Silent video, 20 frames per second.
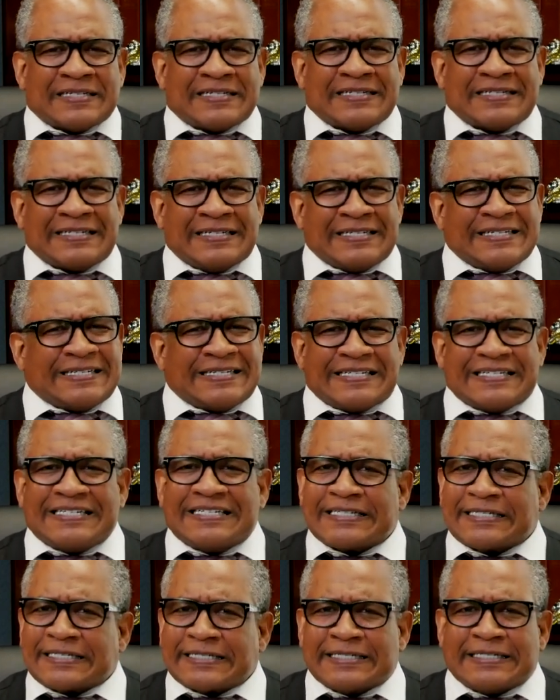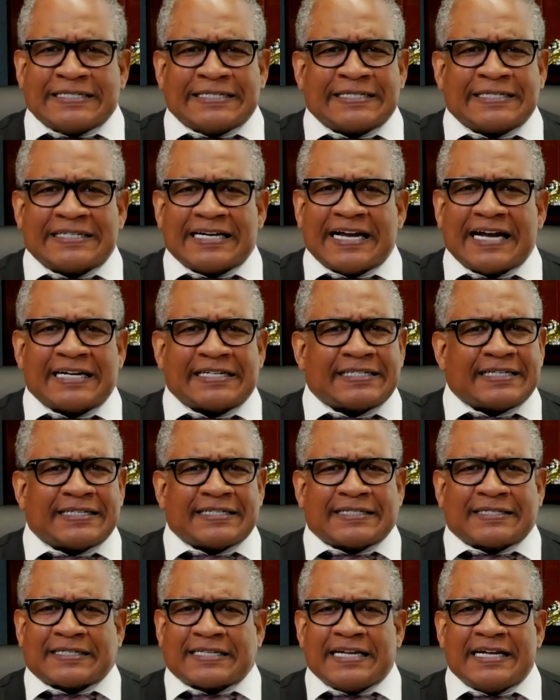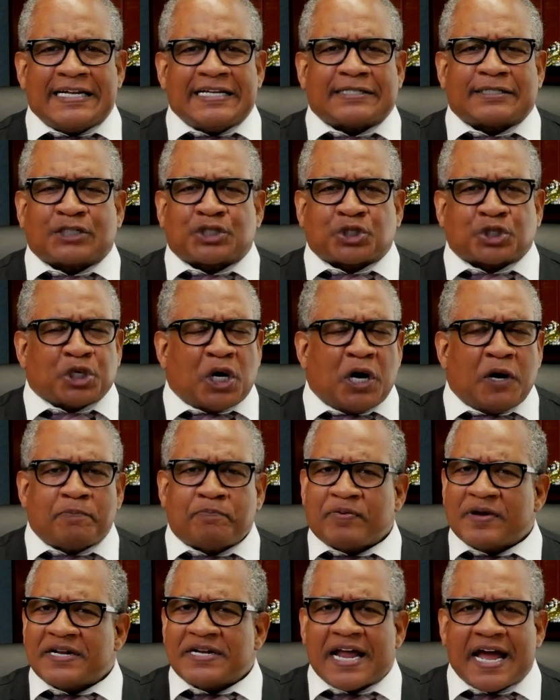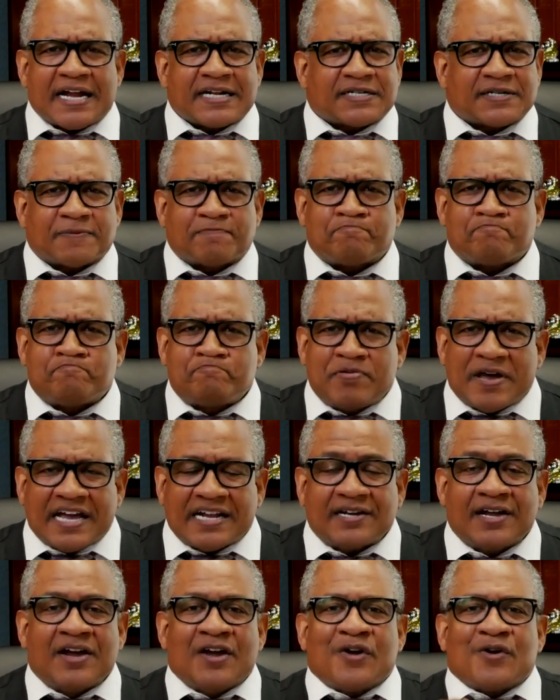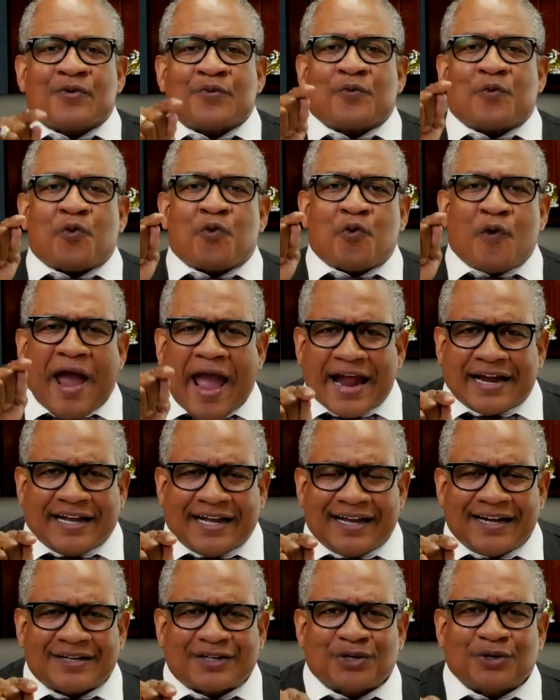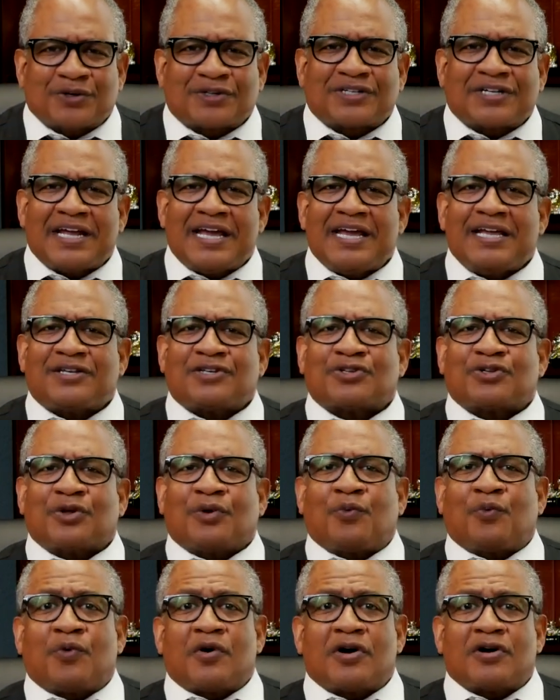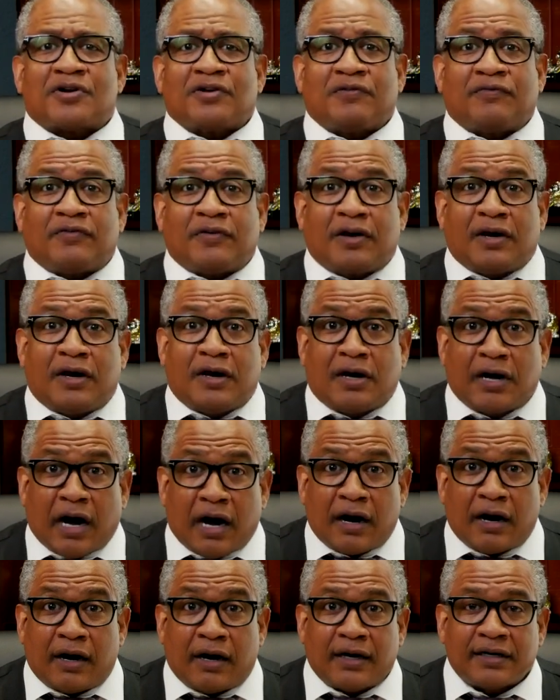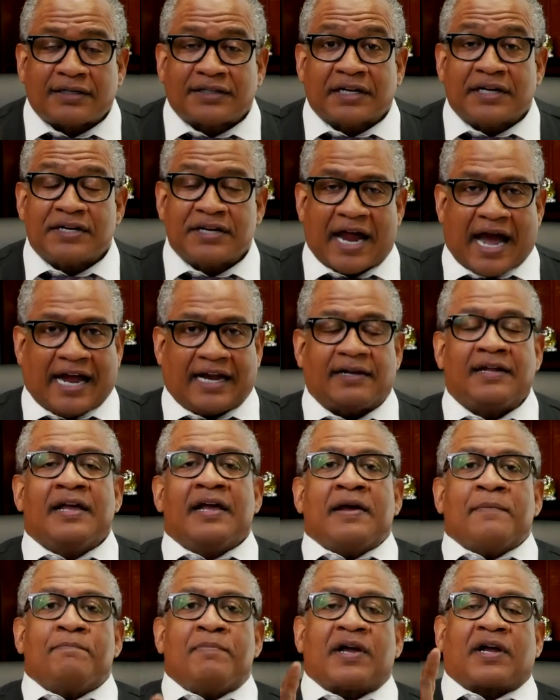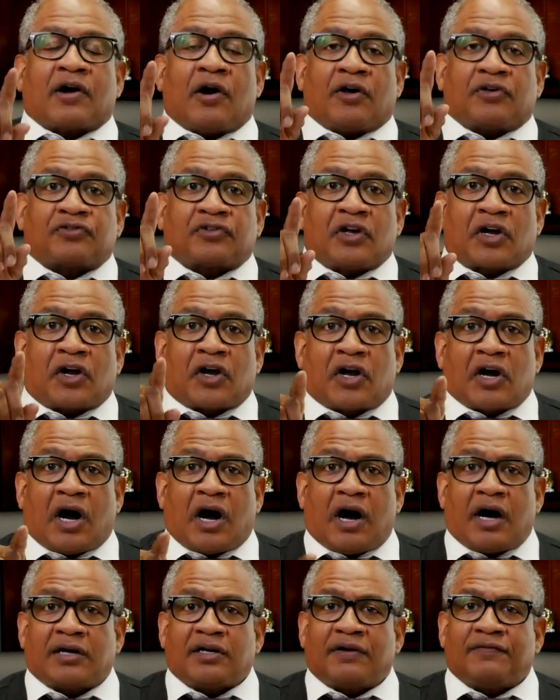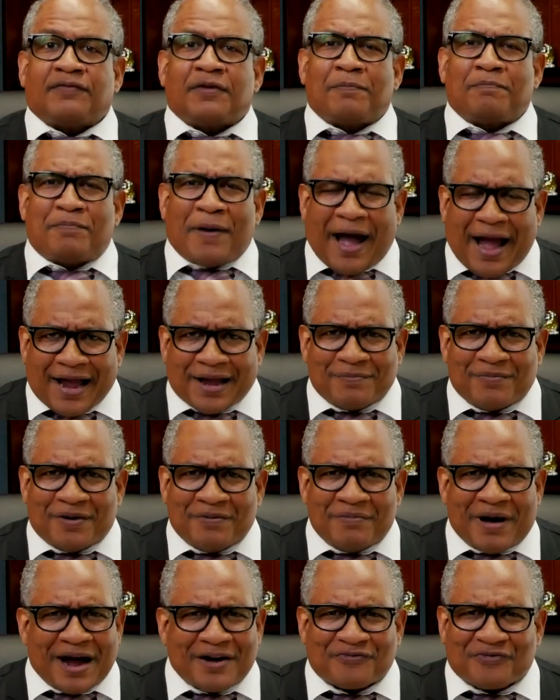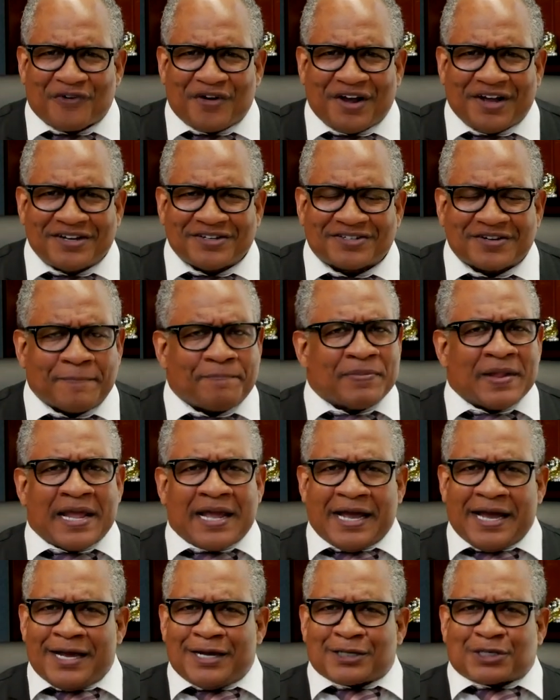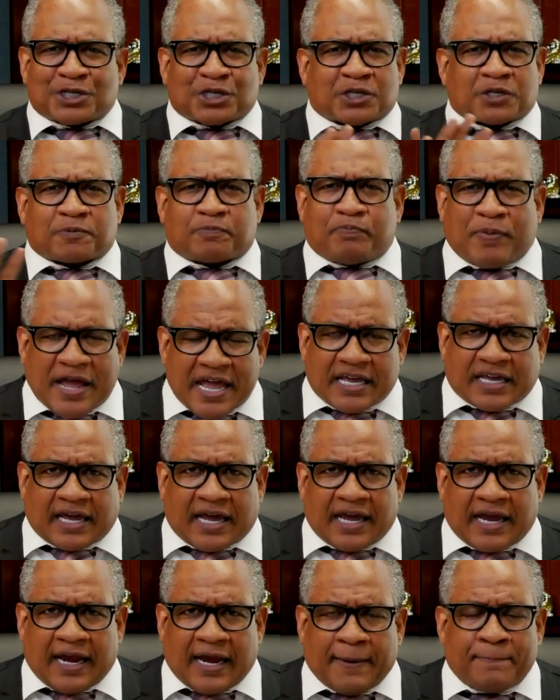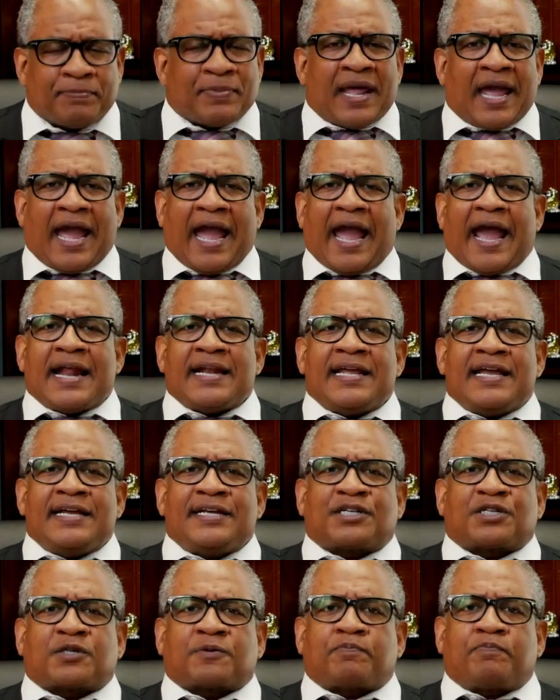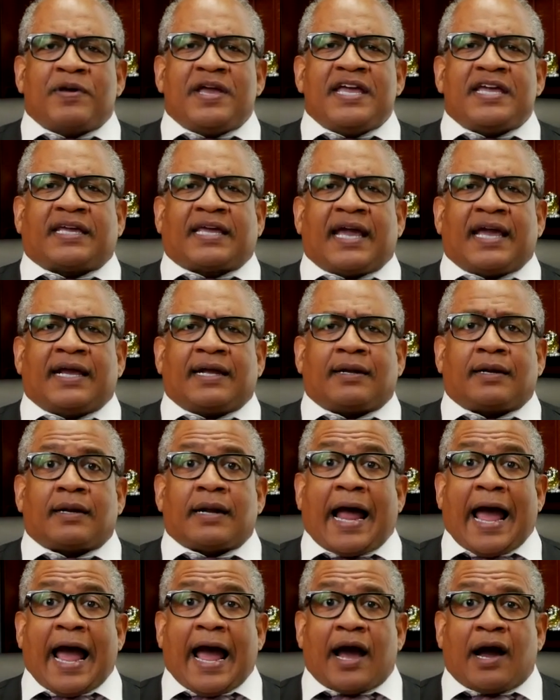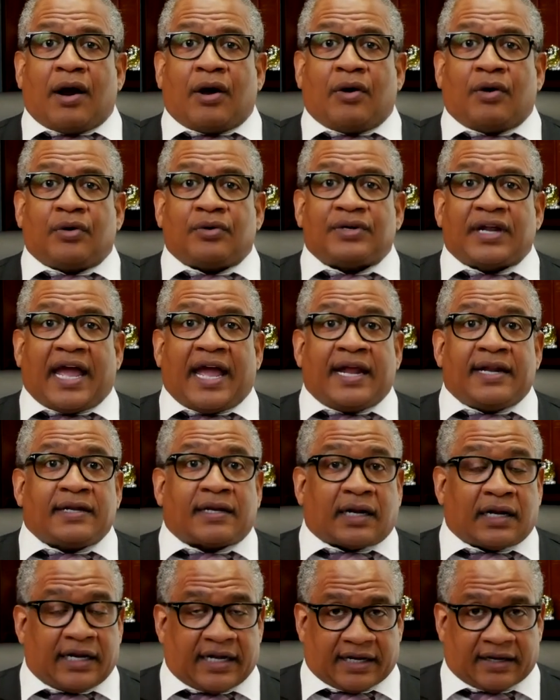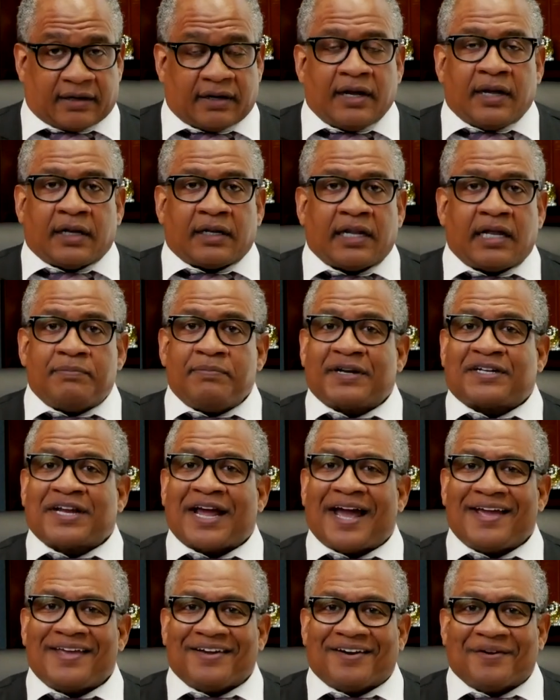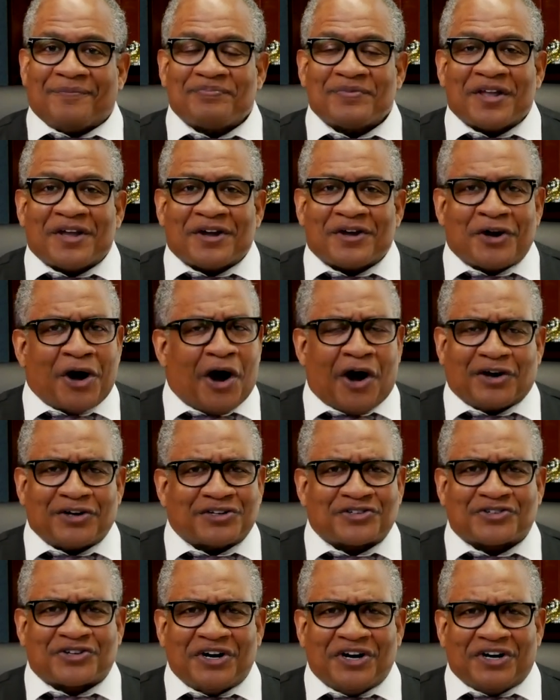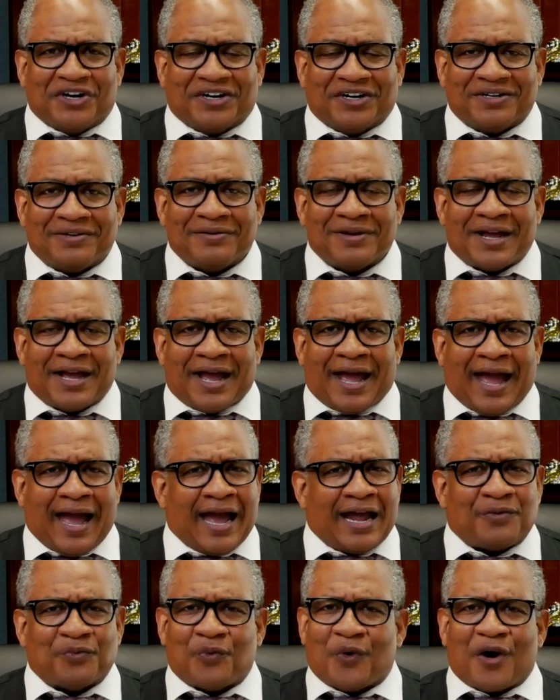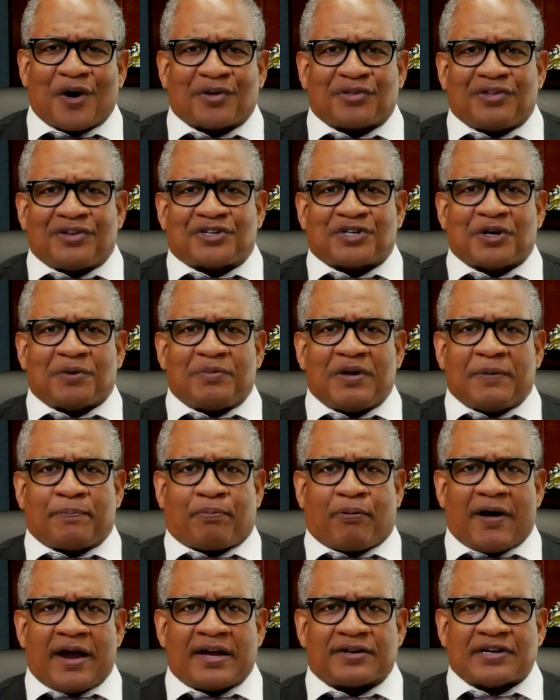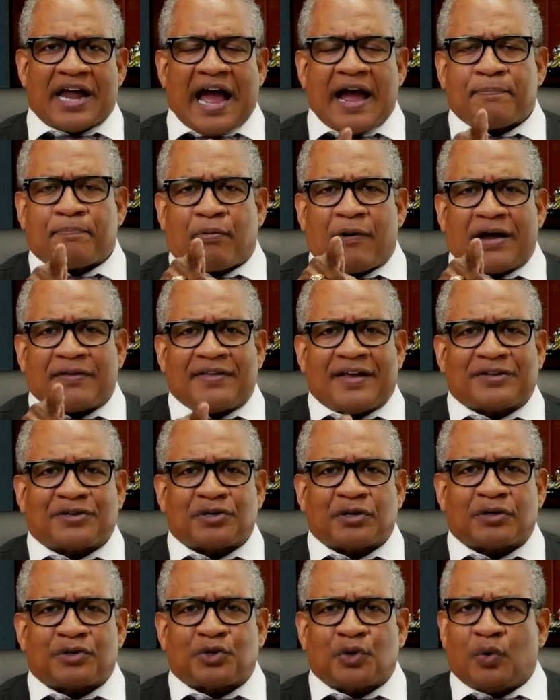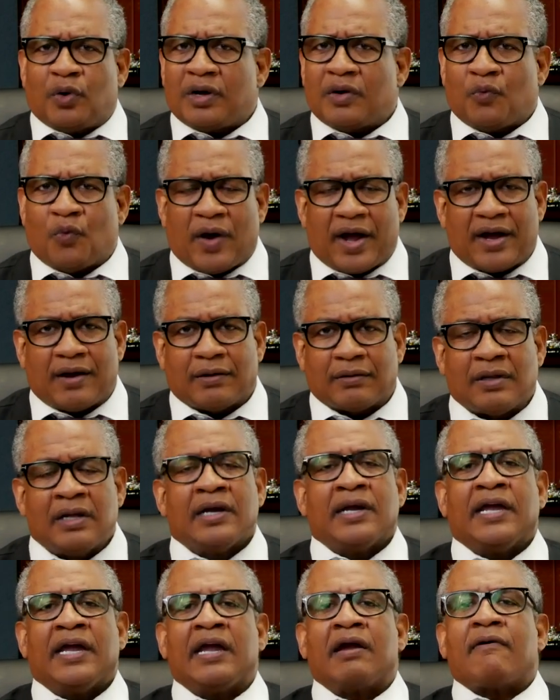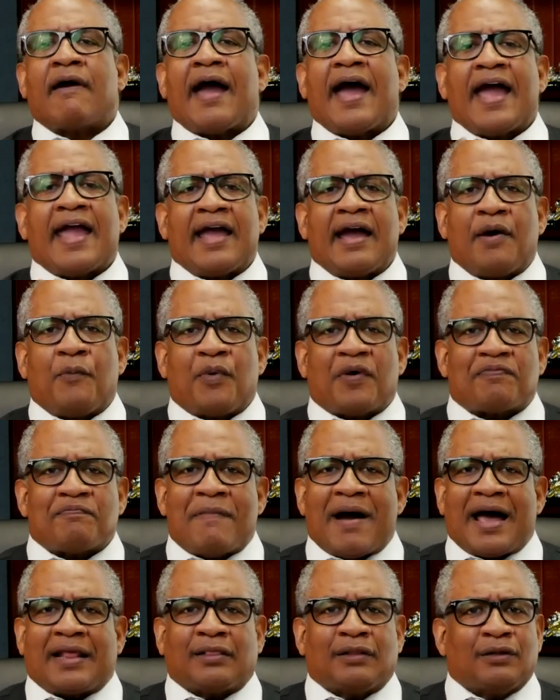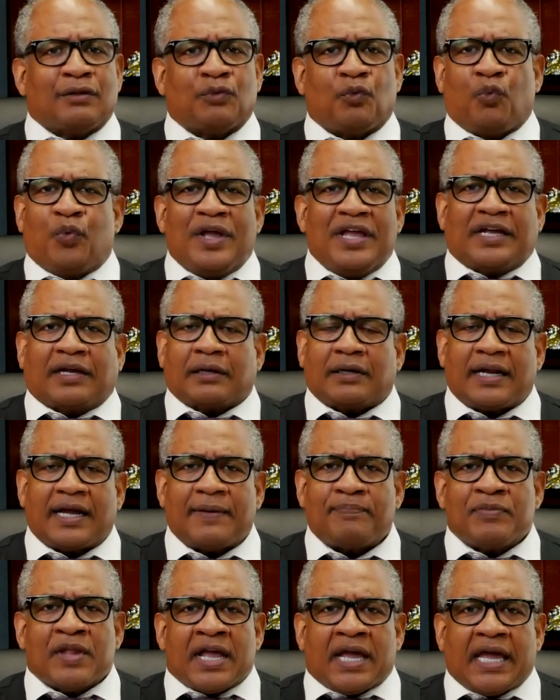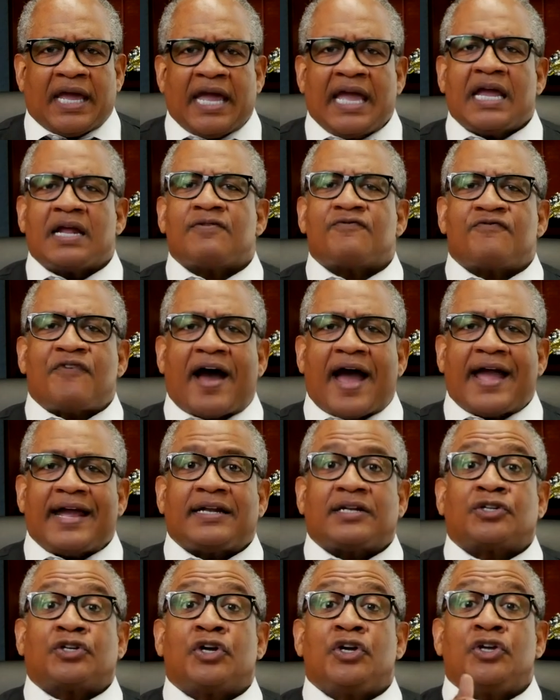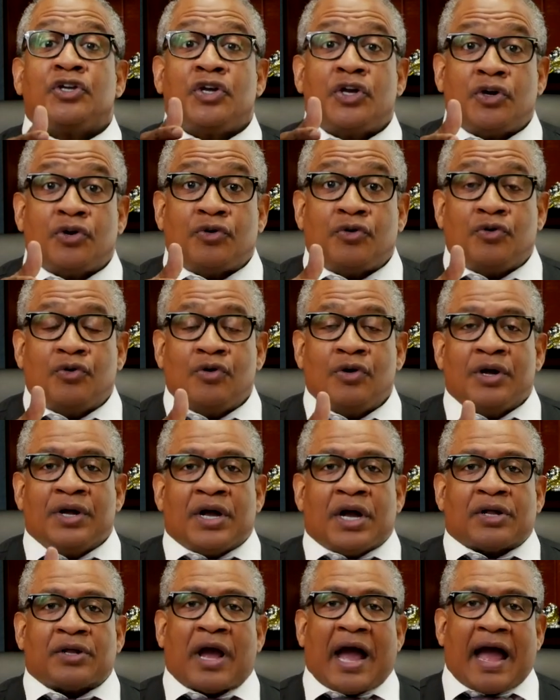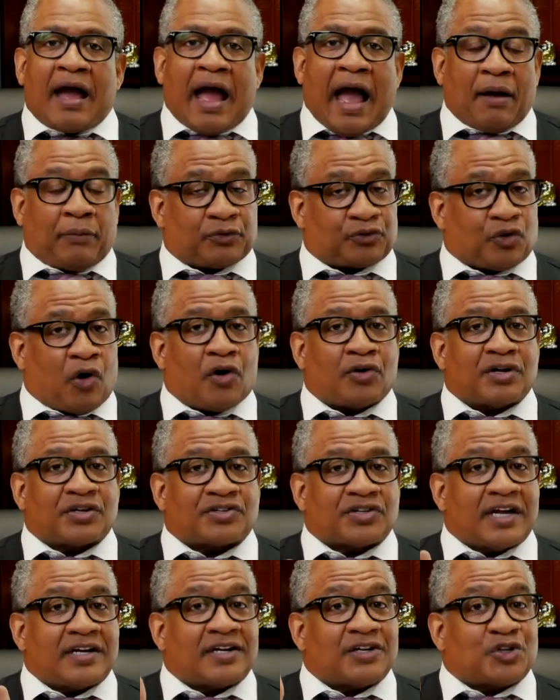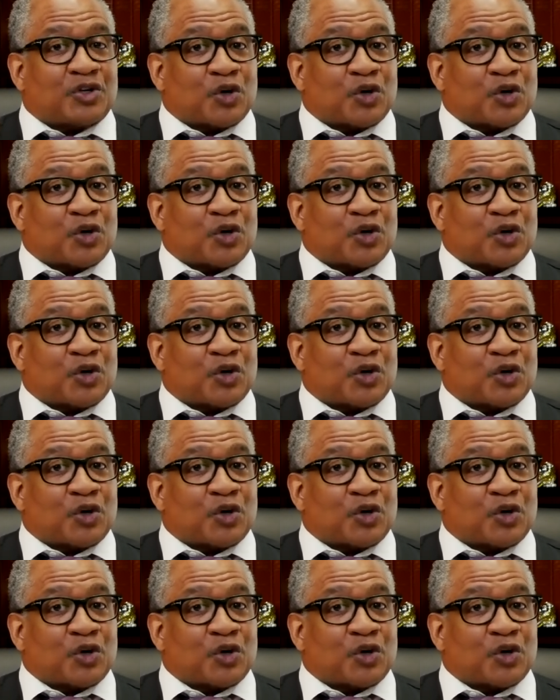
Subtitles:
gnashing at the teeth, chomping at the bit, ready to teach the Word of God tonight, because the God of the Bible, my friends, is speaking, and he's speaking loud and clear. Let me tell you, God is good and worthy to be praised. I pray that you're doing well. Here I am with my little weekly invite to you. I was going to say to